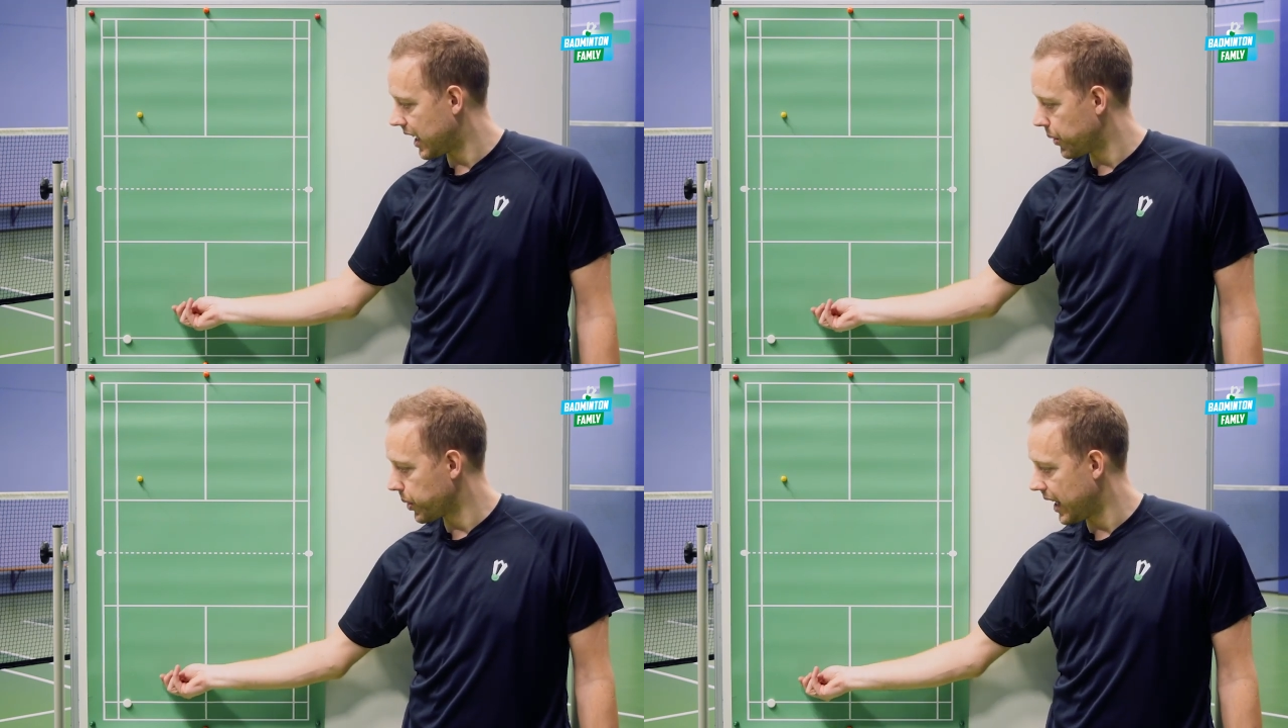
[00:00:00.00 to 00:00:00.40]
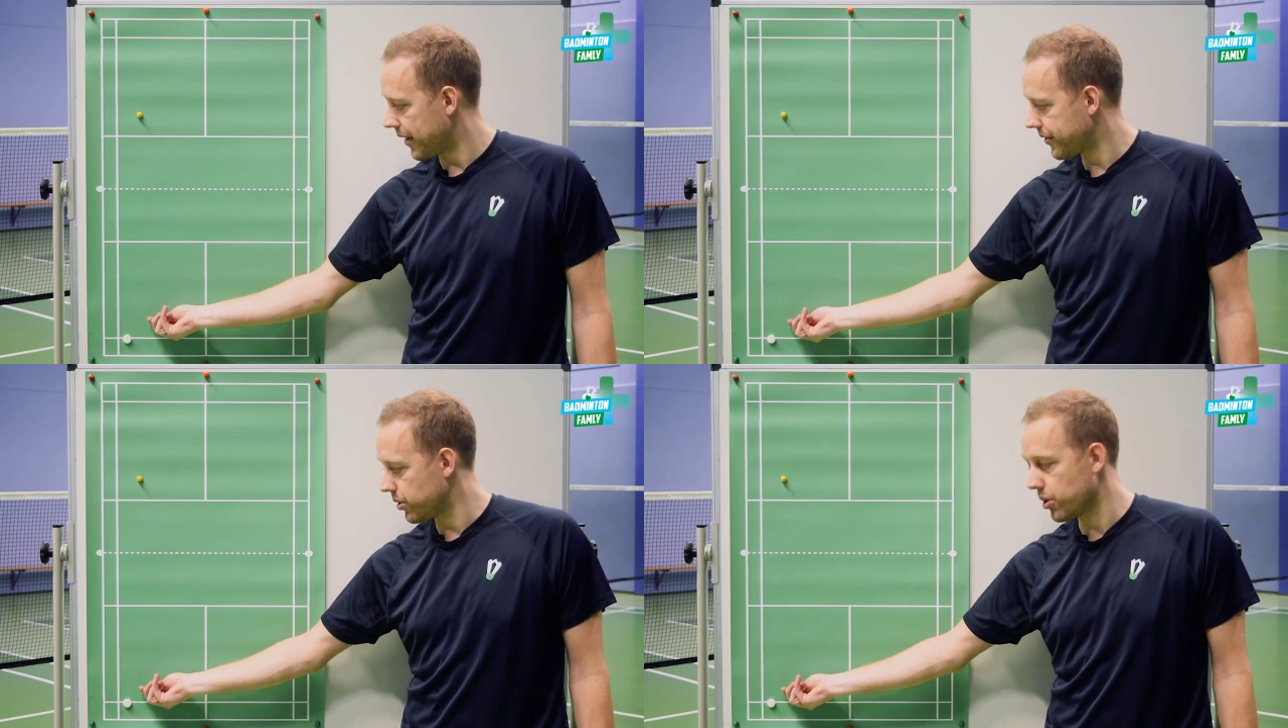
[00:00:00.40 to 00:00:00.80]
I would
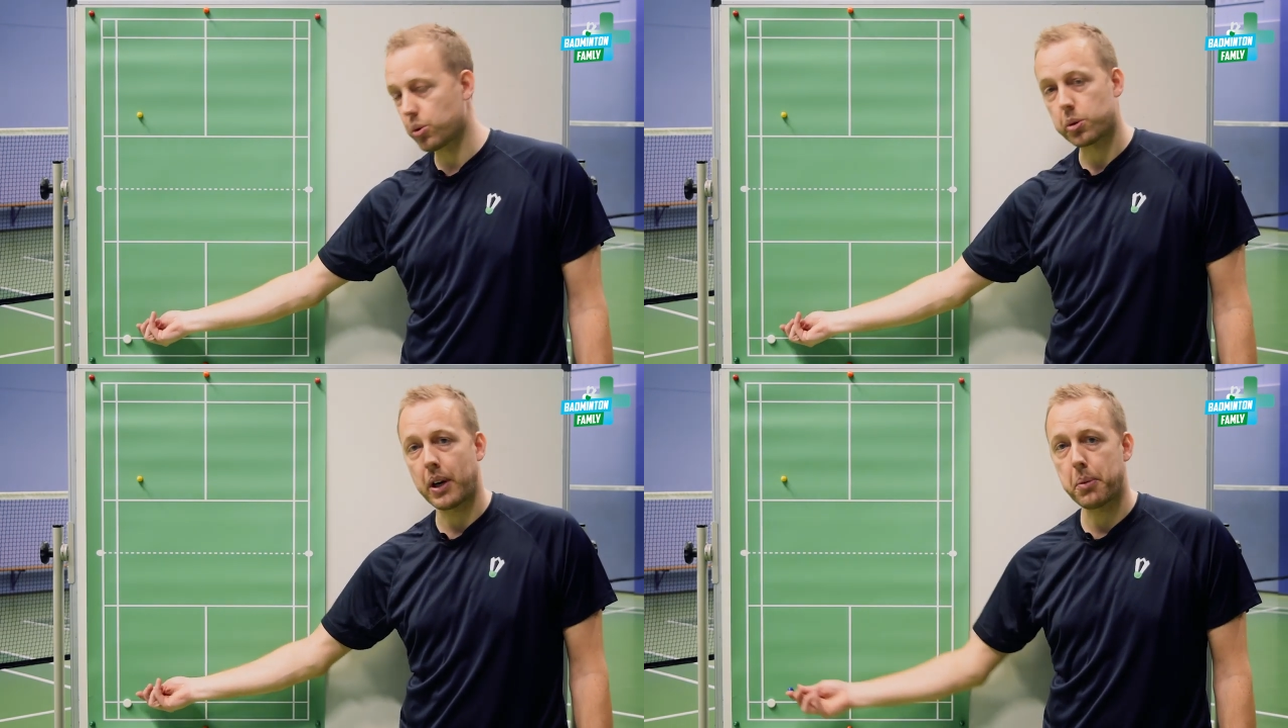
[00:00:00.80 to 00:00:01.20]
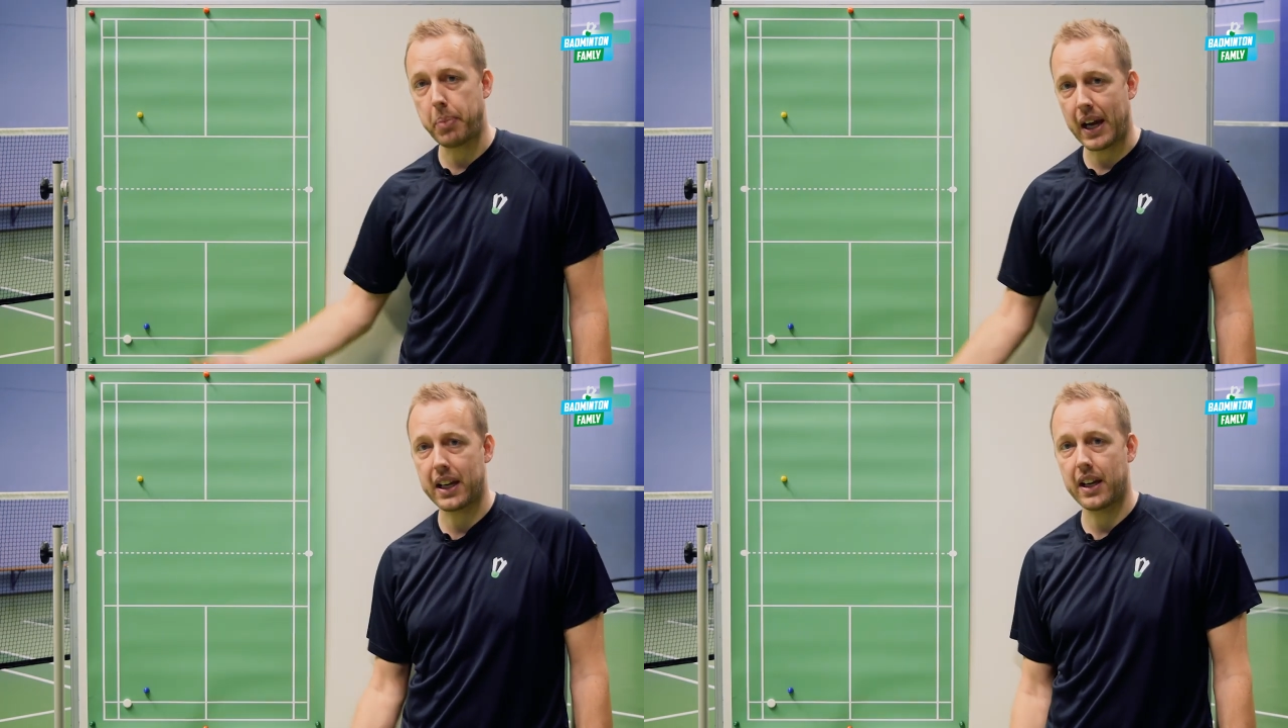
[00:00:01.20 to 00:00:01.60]
have to use my
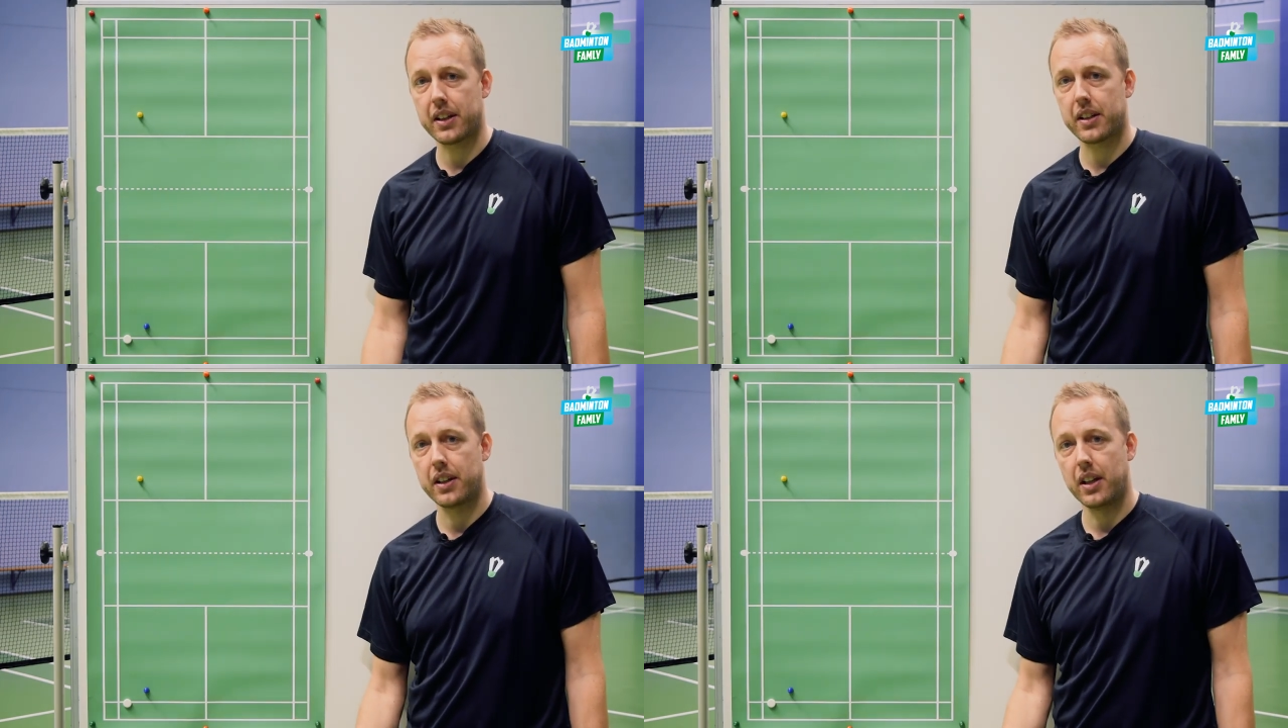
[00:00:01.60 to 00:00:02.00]
backhand.